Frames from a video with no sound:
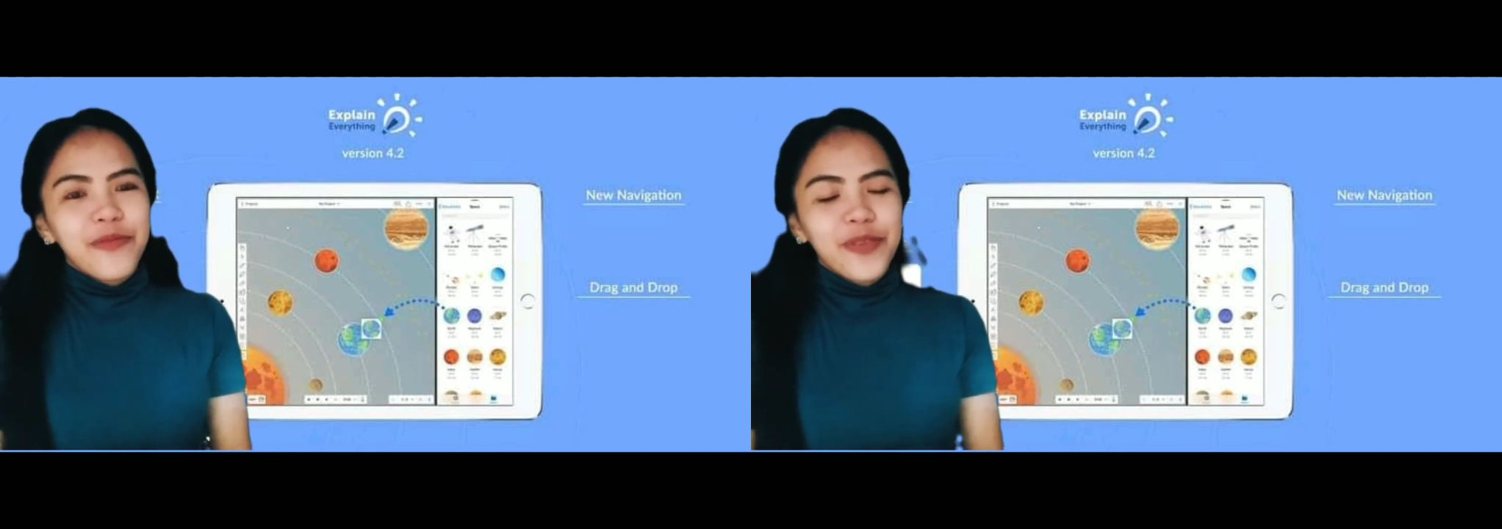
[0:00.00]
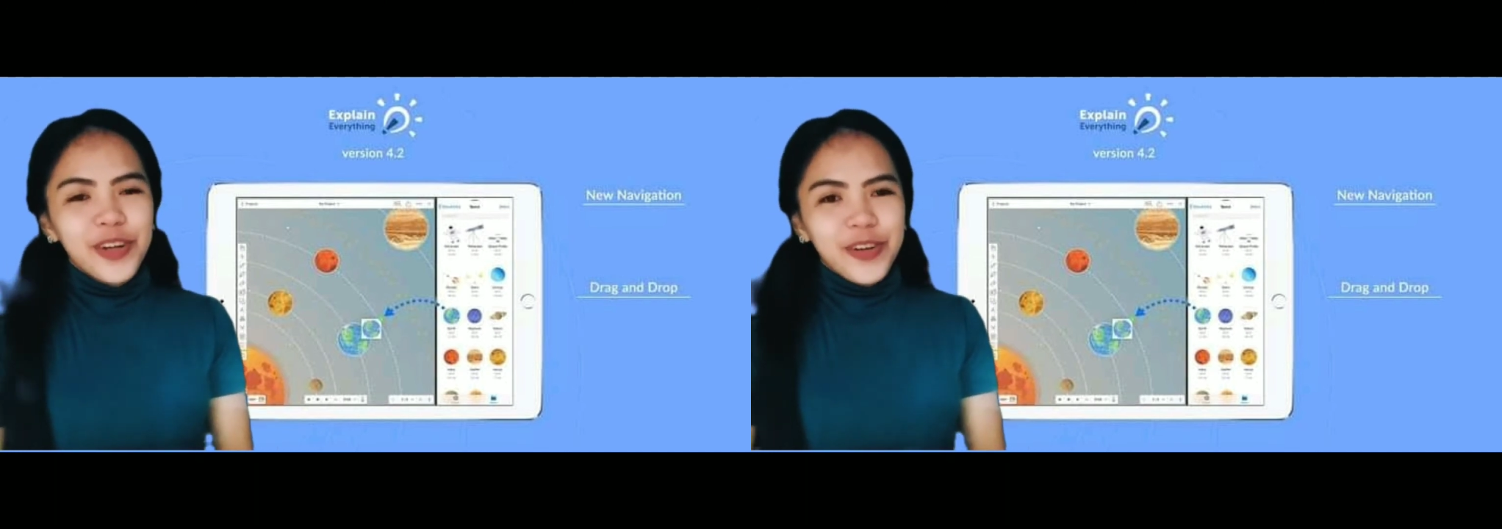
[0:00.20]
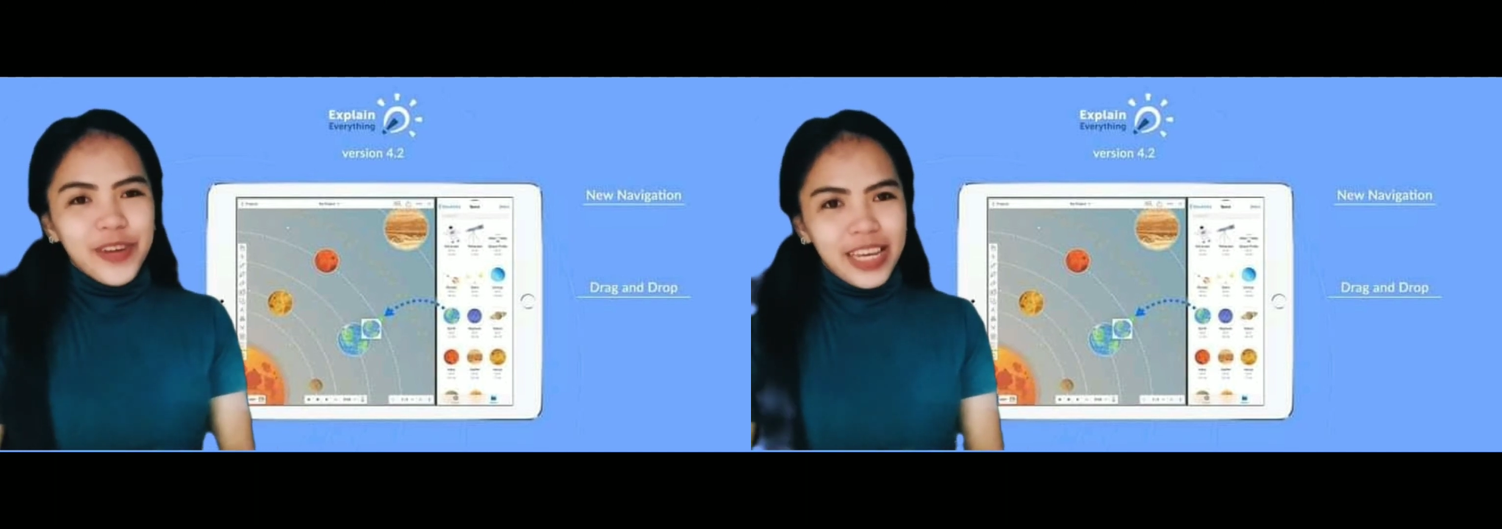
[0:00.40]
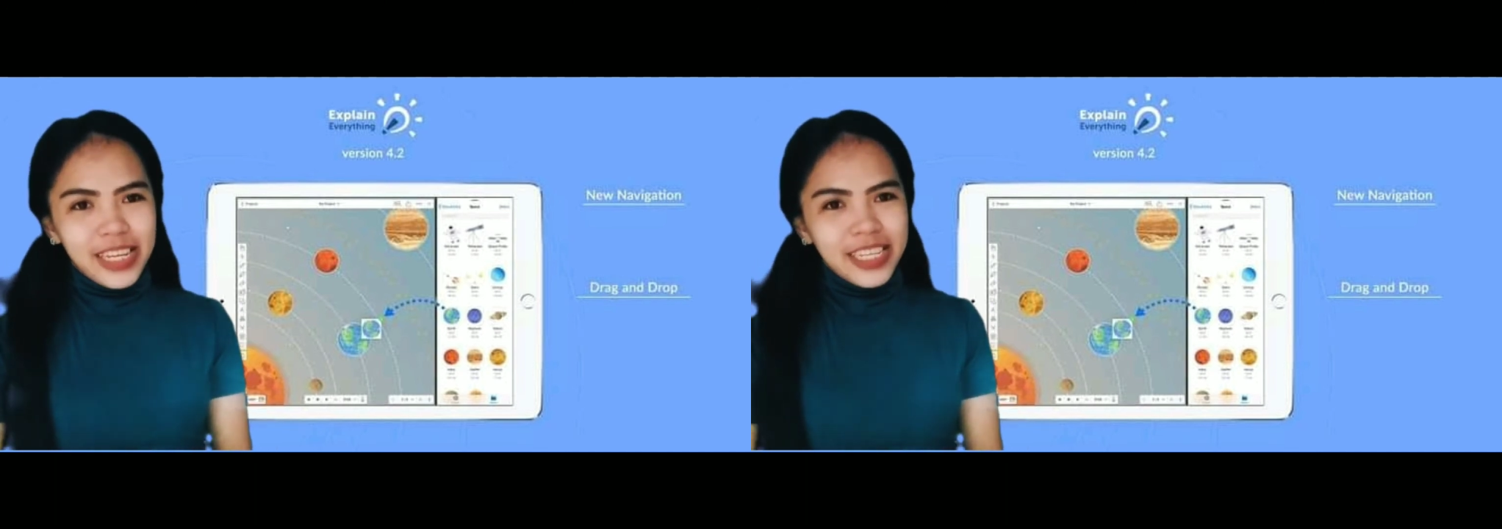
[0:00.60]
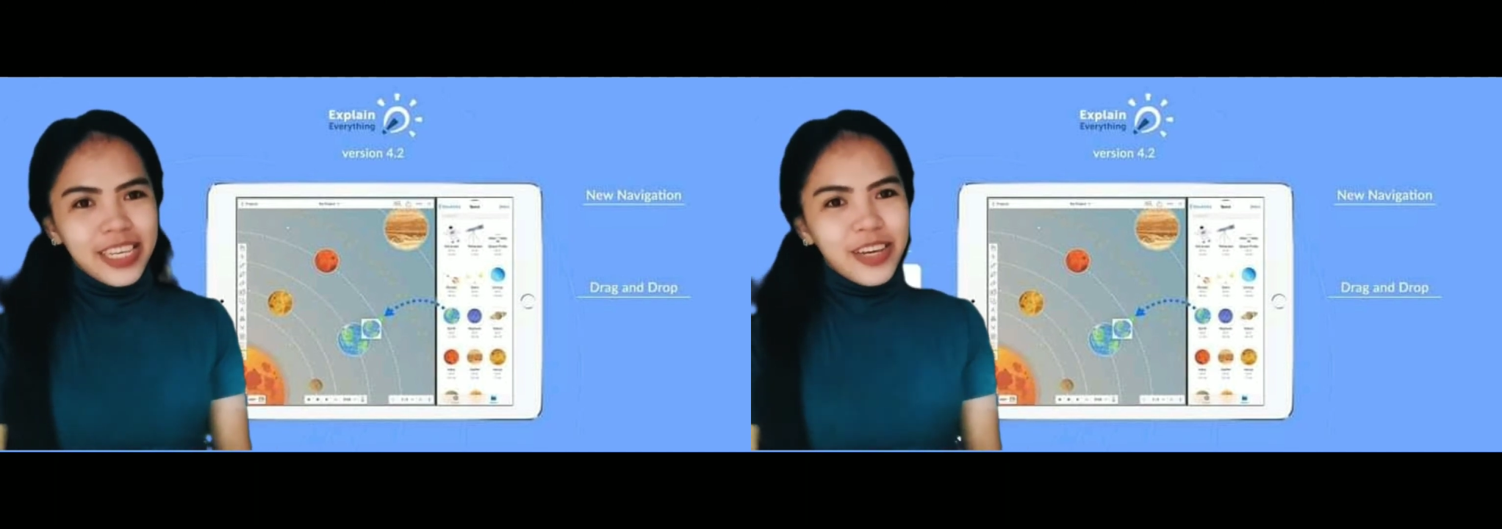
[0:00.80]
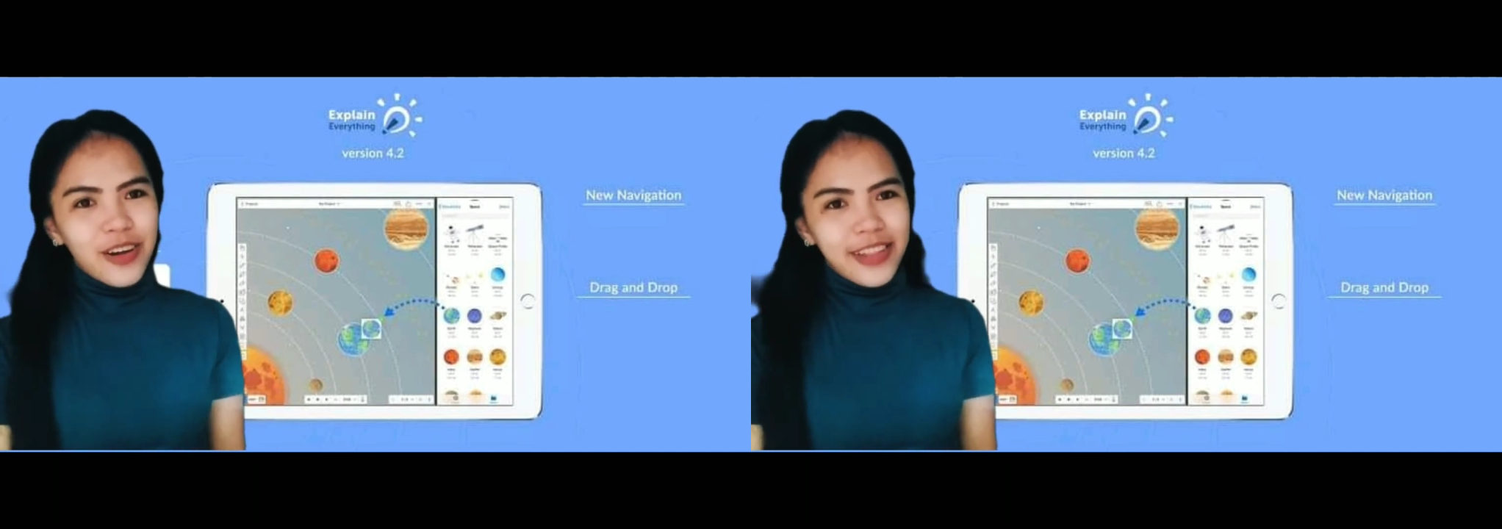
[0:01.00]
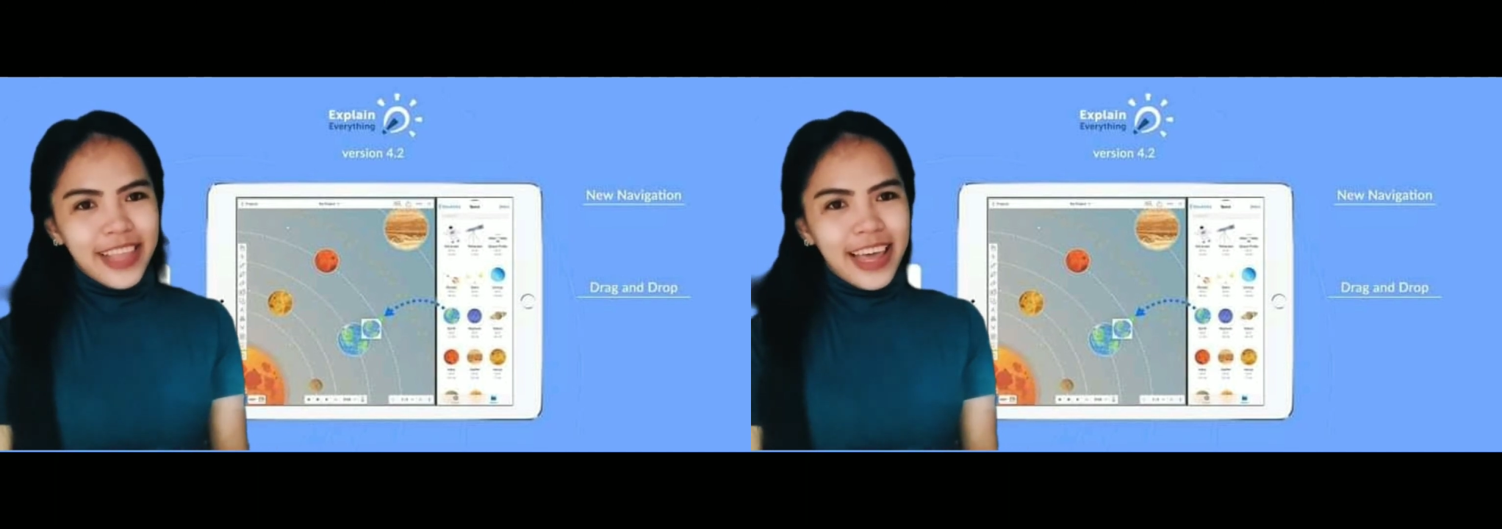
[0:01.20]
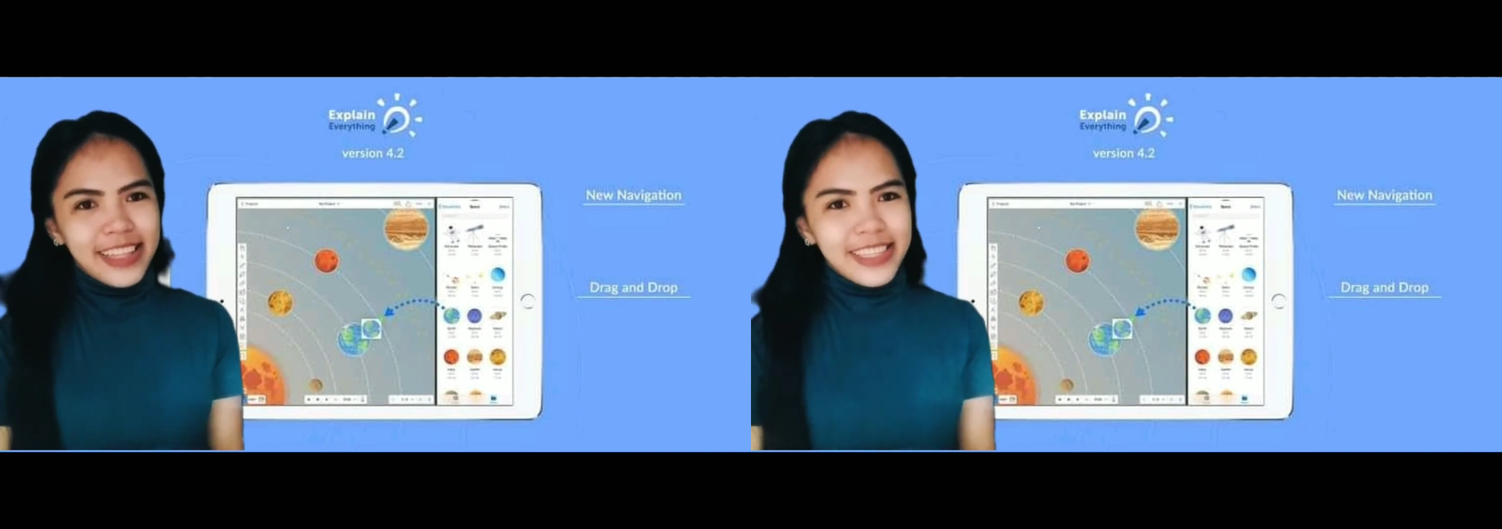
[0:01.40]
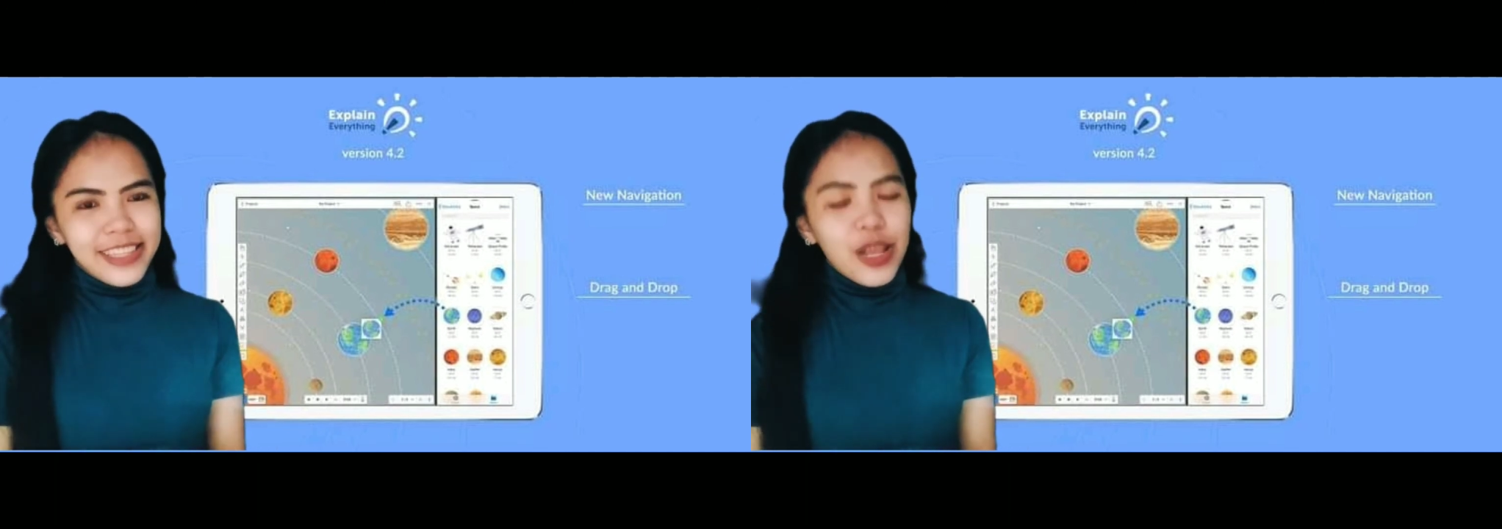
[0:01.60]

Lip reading: for creating content,